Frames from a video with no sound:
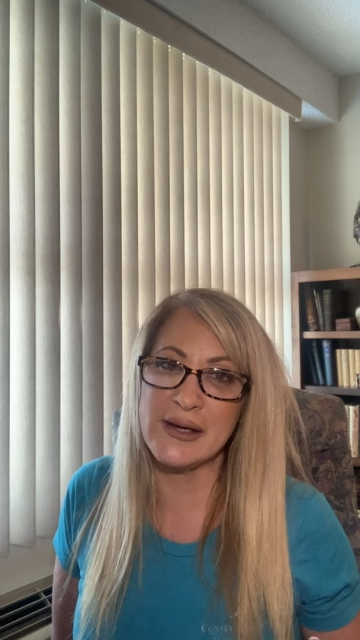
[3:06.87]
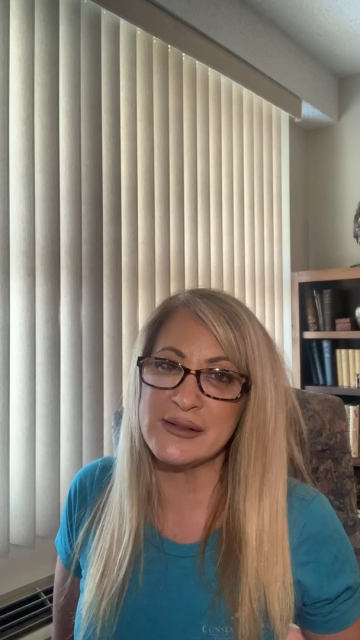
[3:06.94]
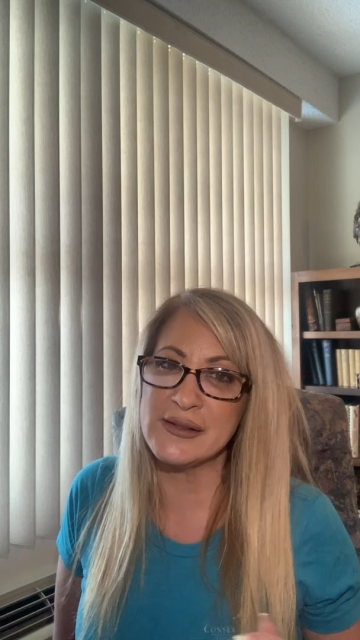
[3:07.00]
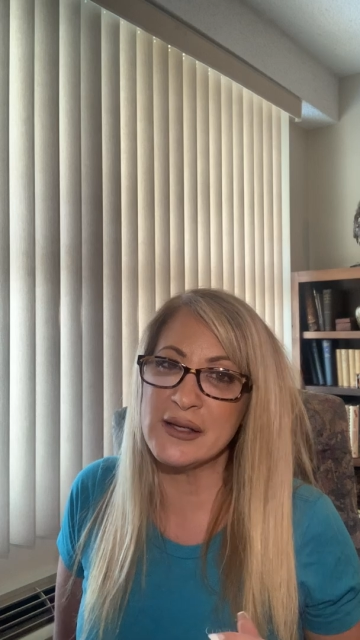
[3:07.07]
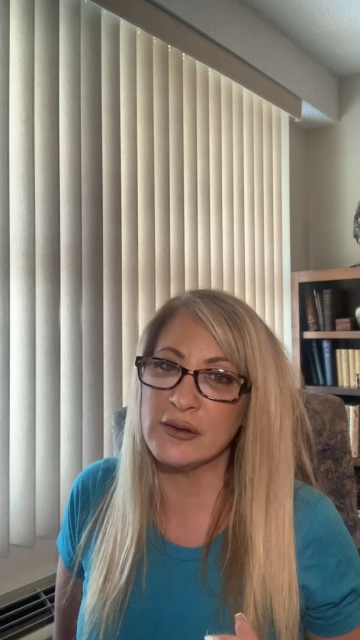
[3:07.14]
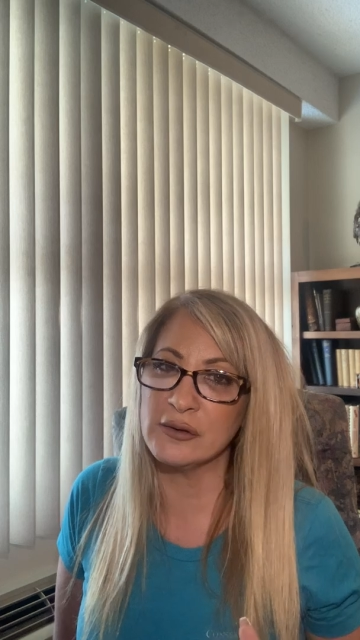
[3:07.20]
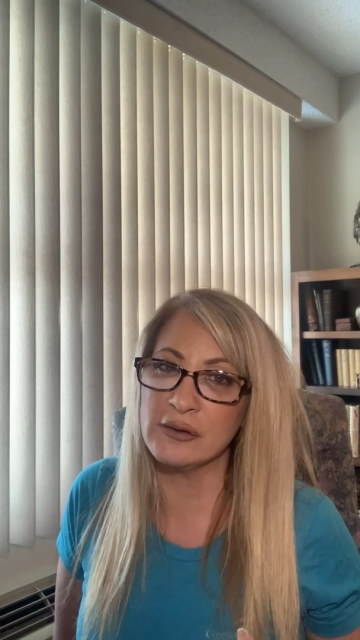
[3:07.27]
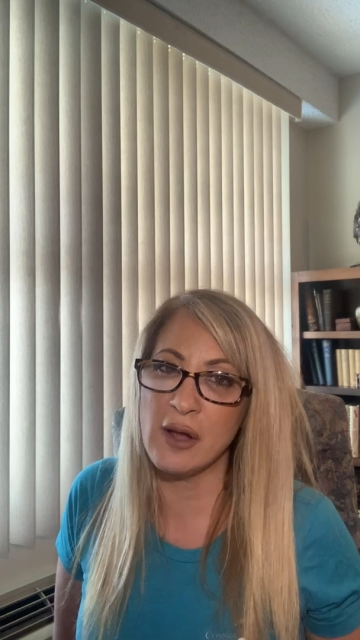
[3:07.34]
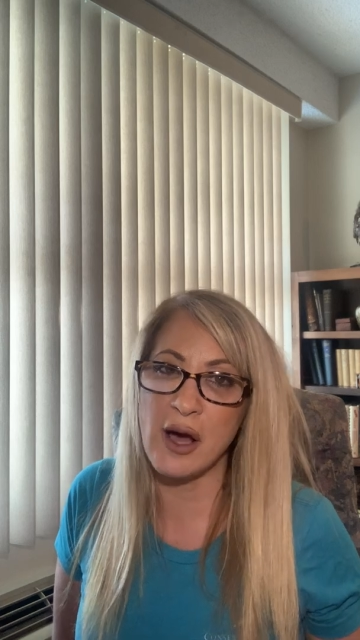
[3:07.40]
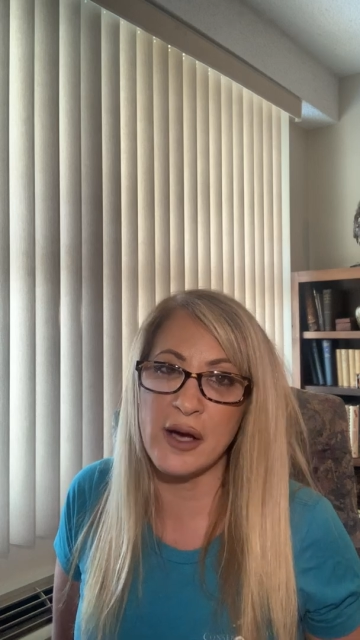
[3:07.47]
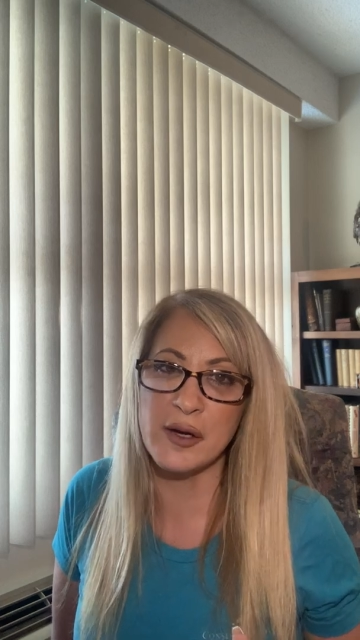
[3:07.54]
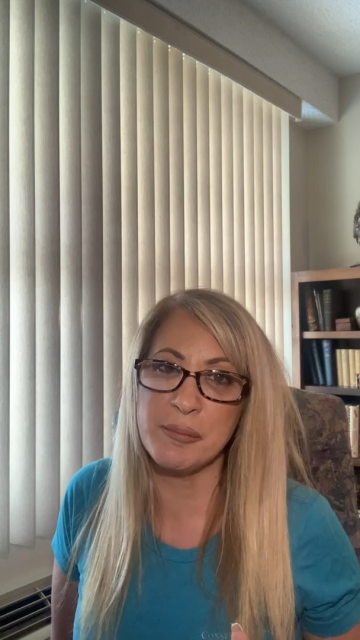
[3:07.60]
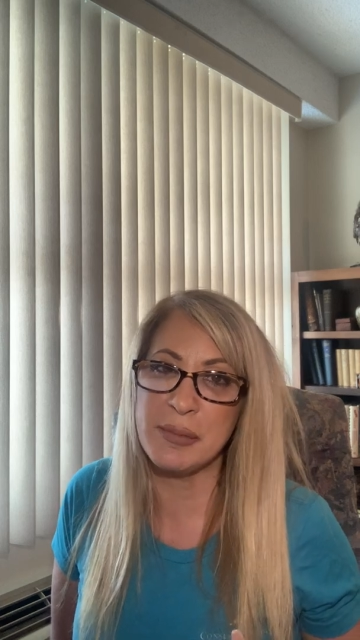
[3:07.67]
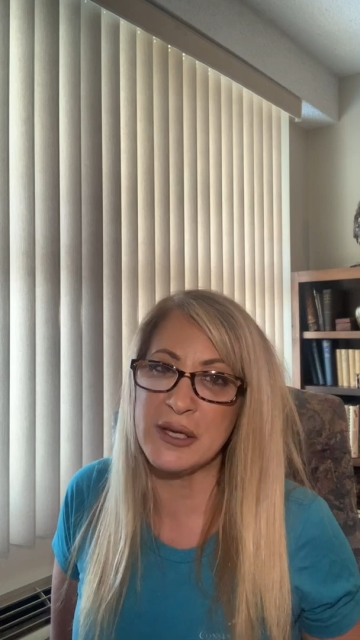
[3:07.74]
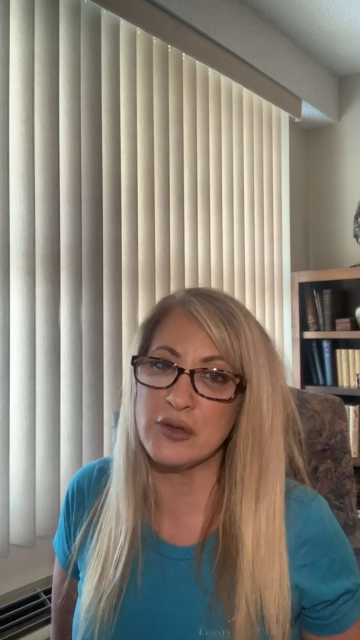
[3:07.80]
I see a
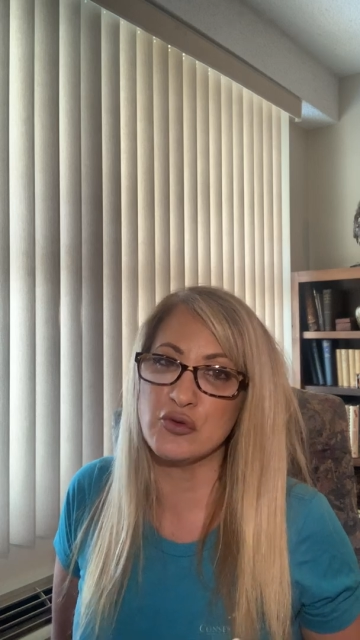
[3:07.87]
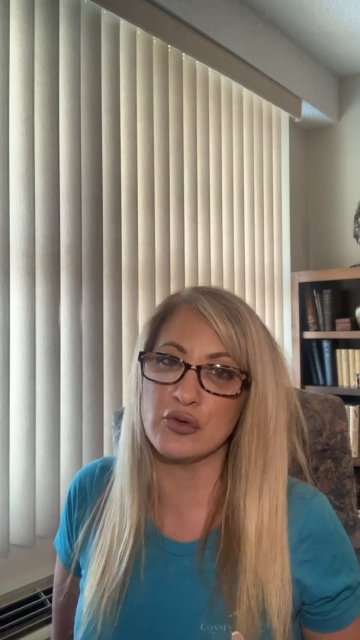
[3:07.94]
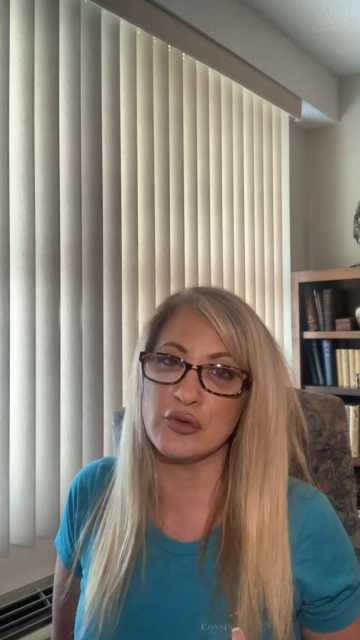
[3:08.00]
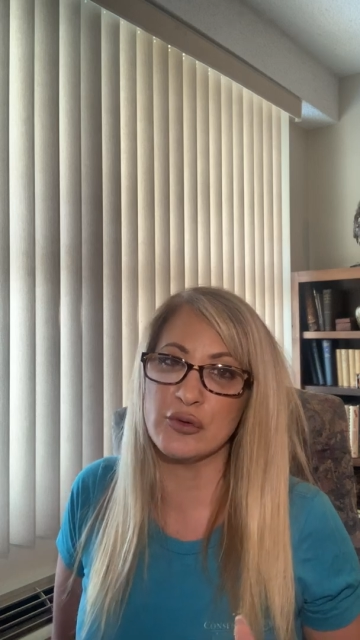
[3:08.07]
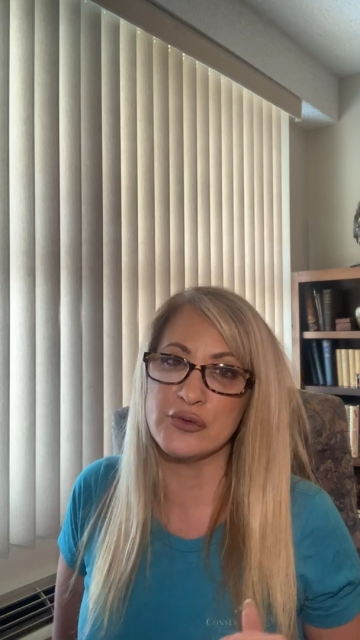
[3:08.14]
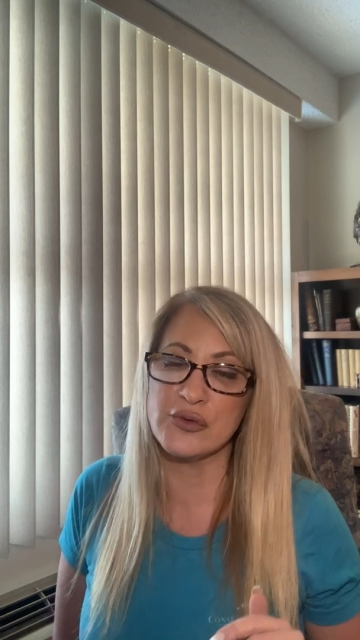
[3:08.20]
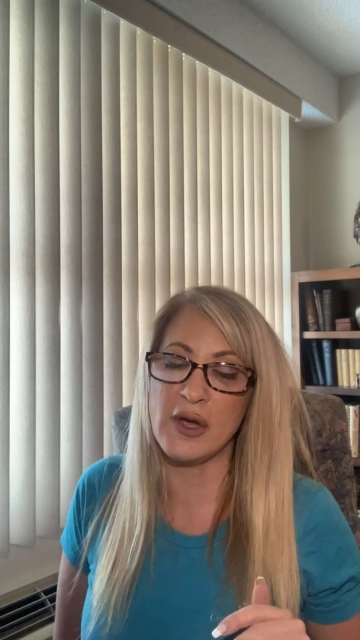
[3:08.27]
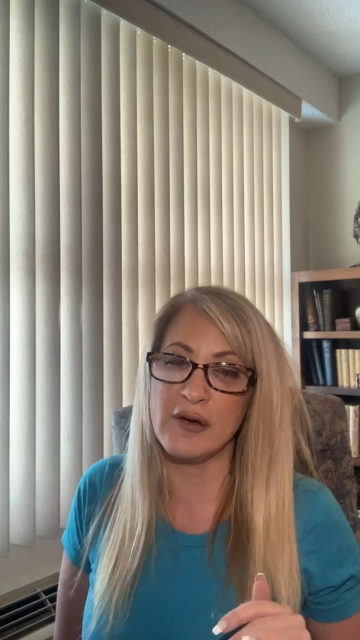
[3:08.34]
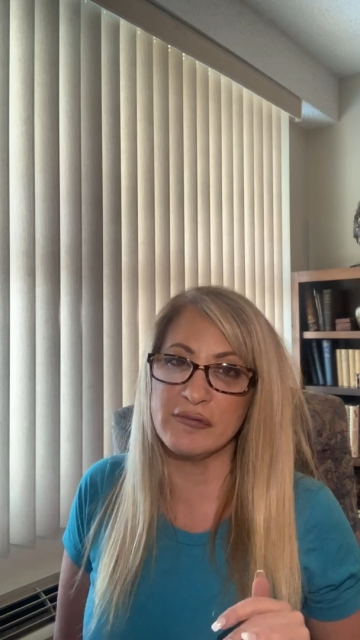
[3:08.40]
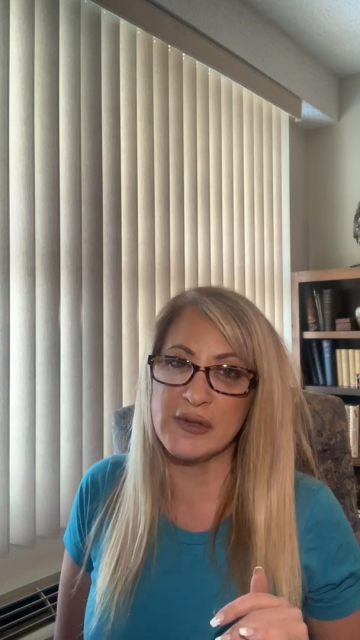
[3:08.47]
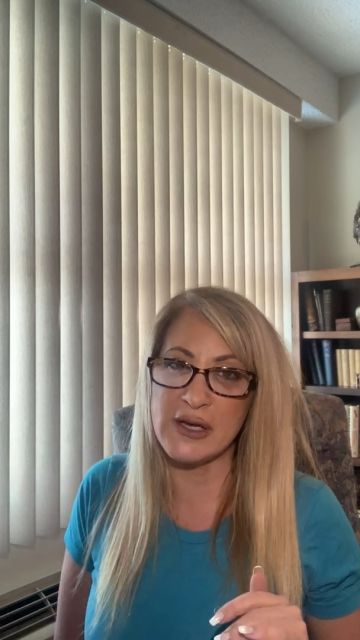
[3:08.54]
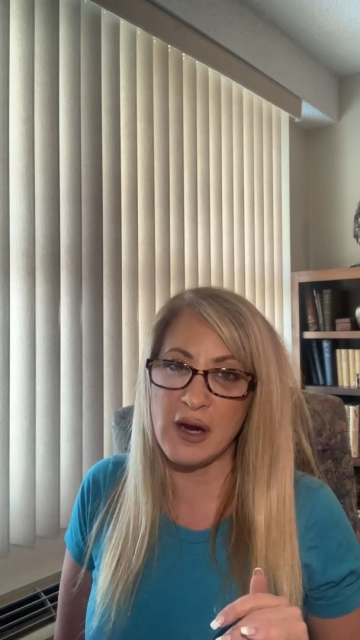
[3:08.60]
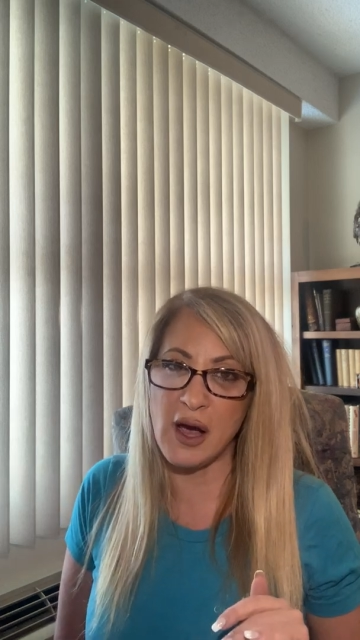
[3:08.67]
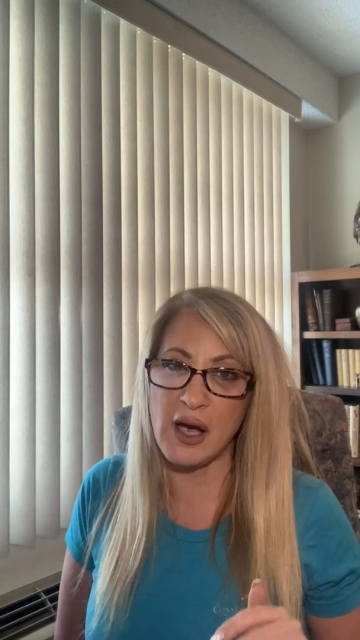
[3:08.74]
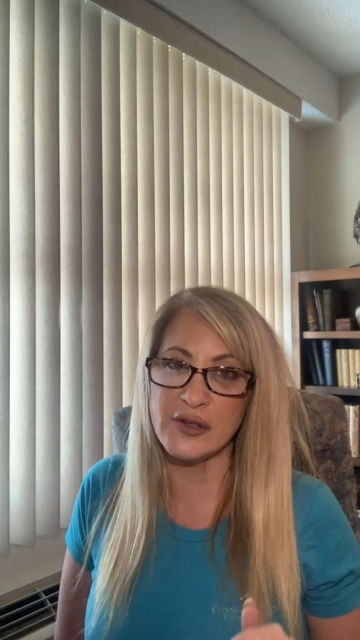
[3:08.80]
lot of pictures of
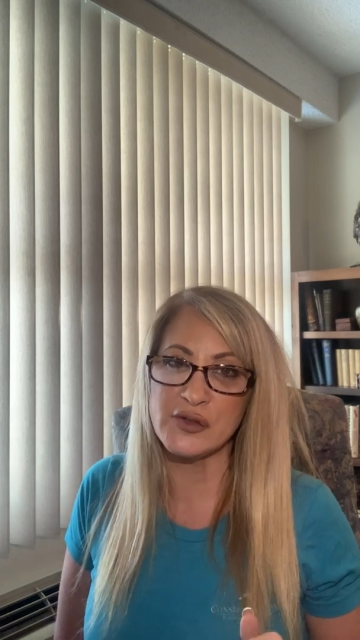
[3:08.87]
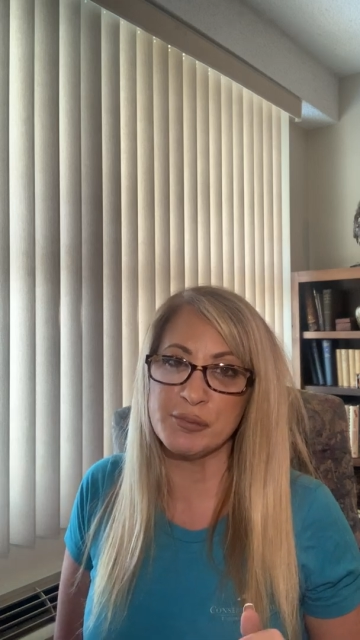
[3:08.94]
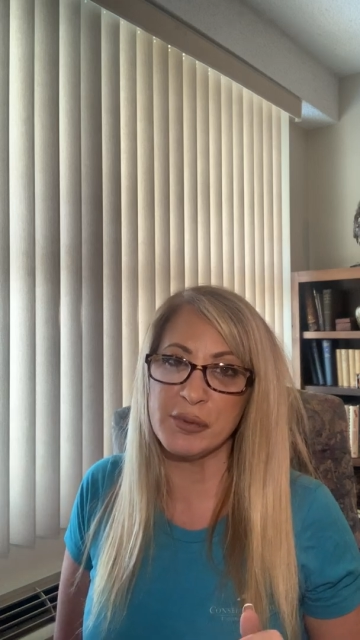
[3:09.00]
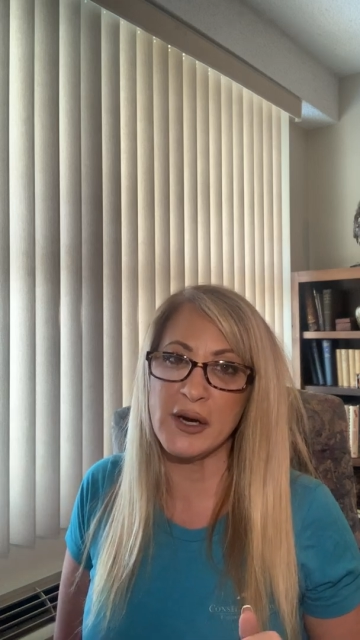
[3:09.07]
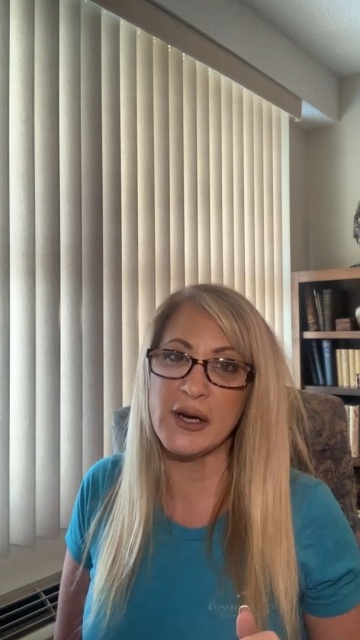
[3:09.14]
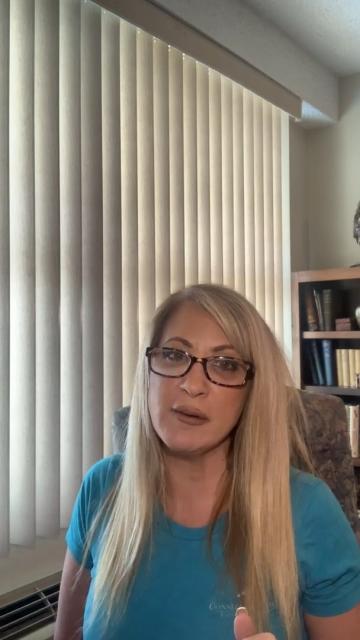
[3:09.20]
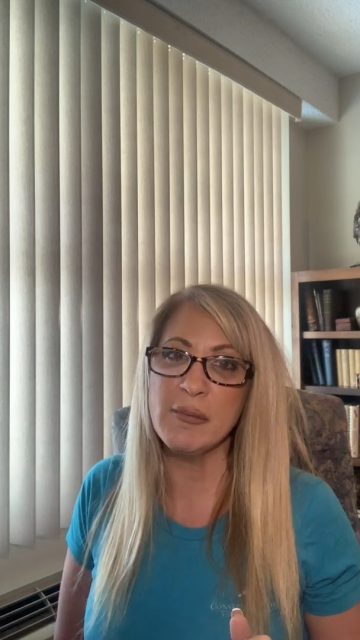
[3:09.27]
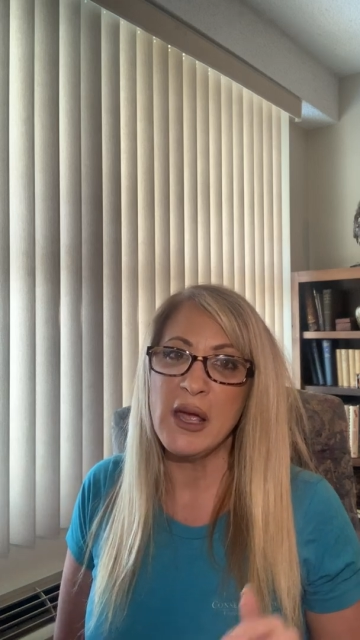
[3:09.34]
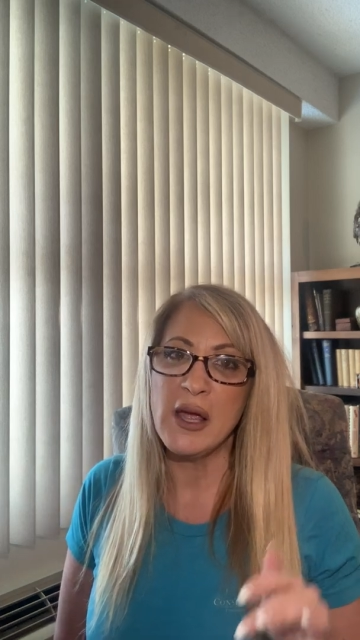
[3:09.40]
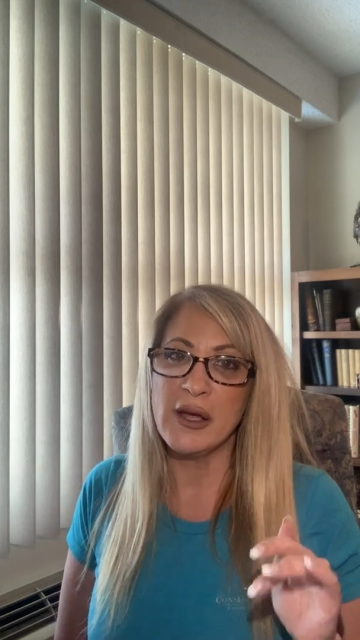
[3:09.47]
the osprey